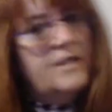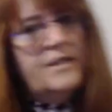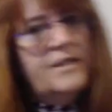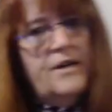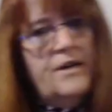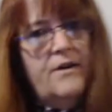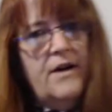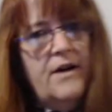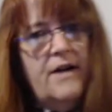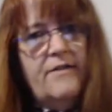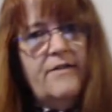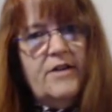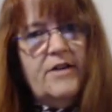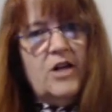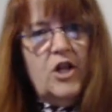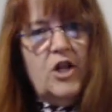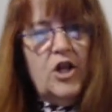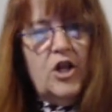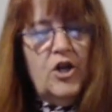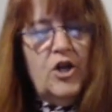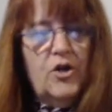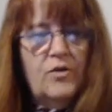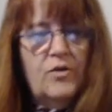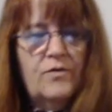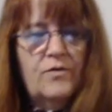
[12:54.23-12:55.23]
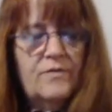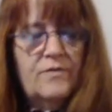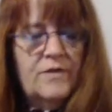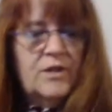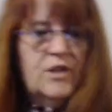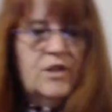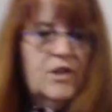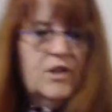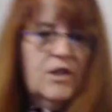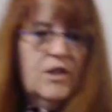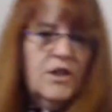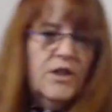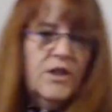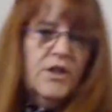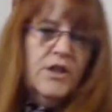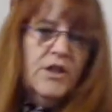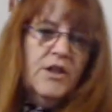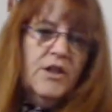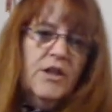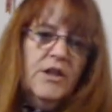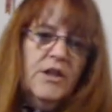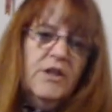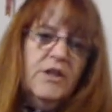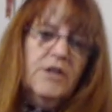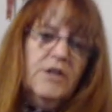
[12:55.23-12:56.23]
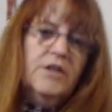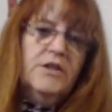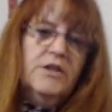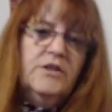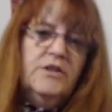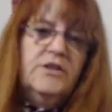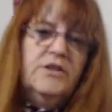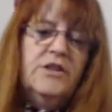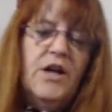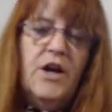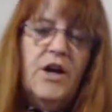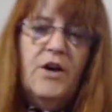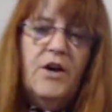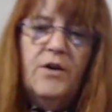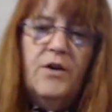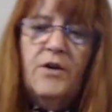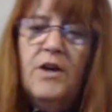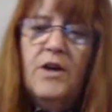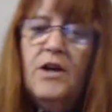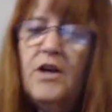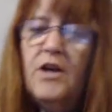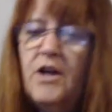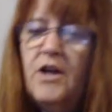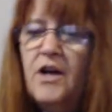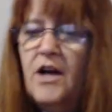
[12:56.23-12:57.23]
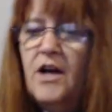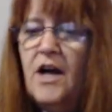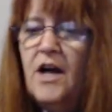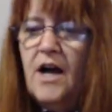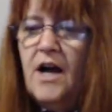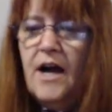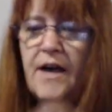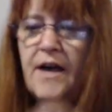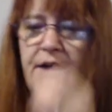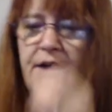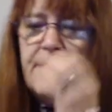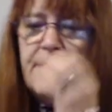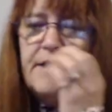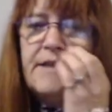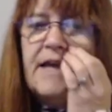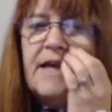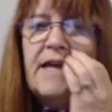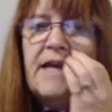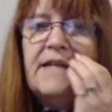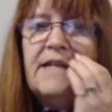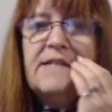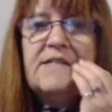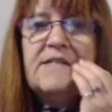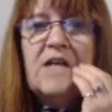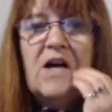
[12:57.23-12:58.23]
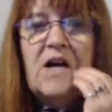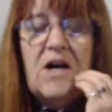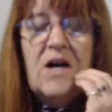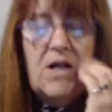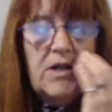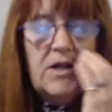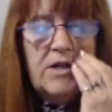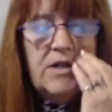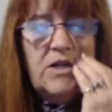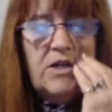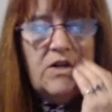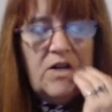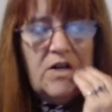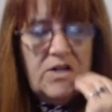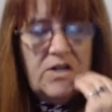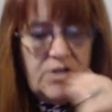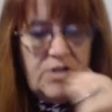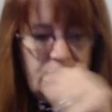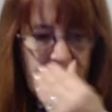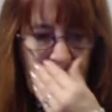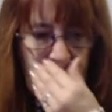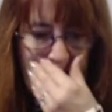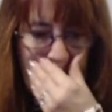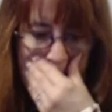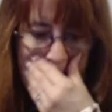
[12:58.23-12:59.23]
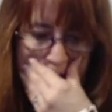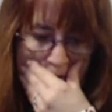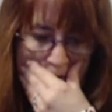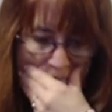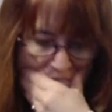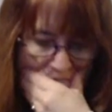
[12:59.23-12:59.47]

Don't have a clue. So, I think that is all in crochet.